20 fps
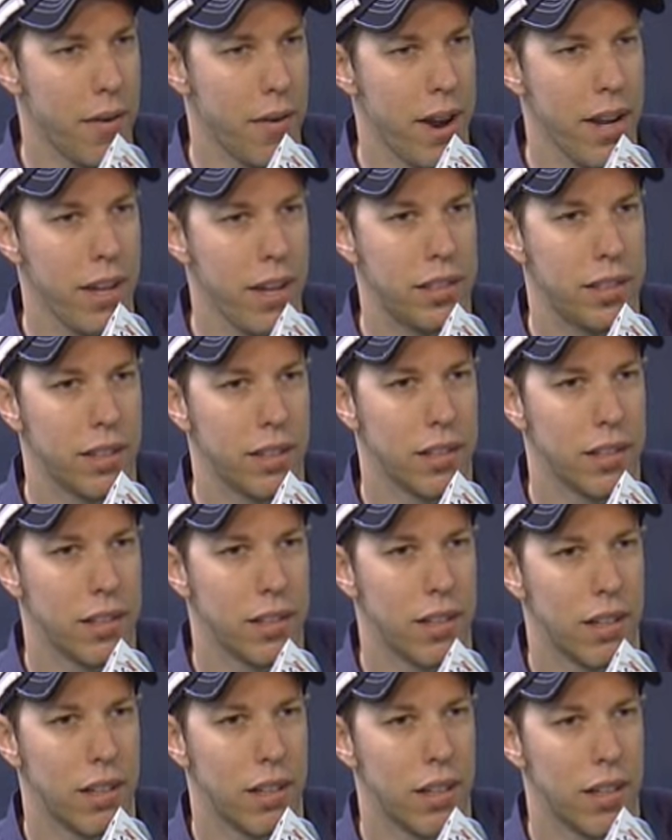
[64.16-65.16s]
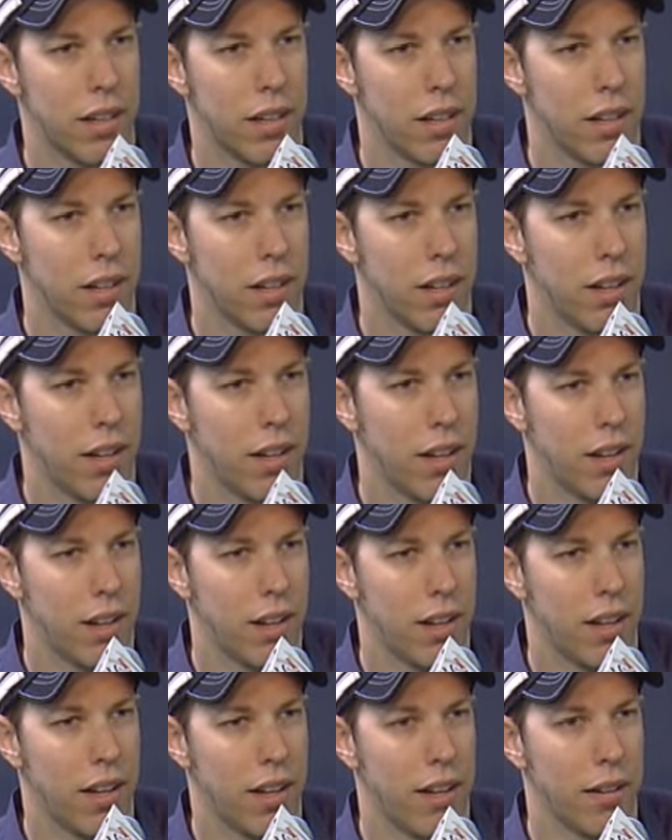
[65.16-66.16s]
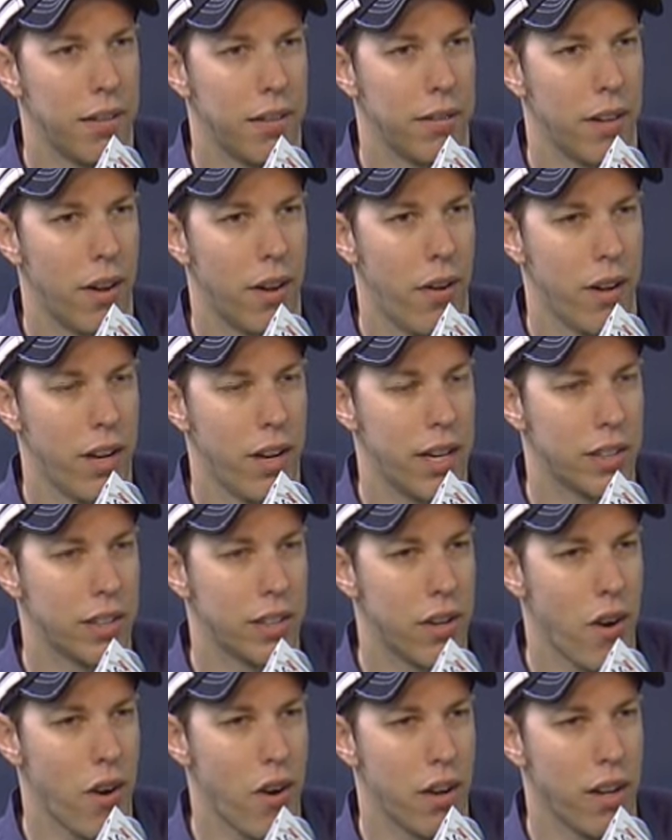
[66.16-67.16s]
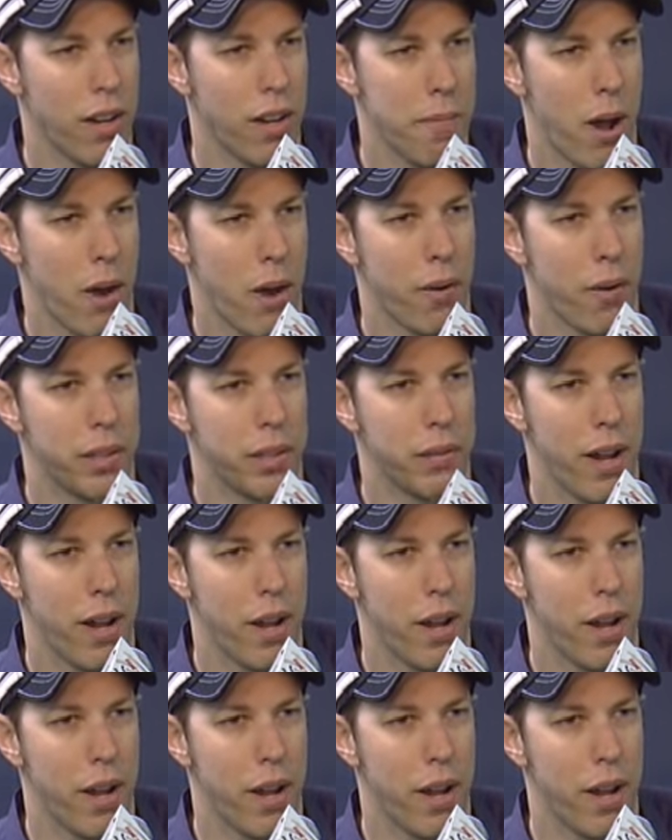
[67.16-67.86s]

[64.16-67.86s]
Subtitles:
race, and all I need is a car in the late model race,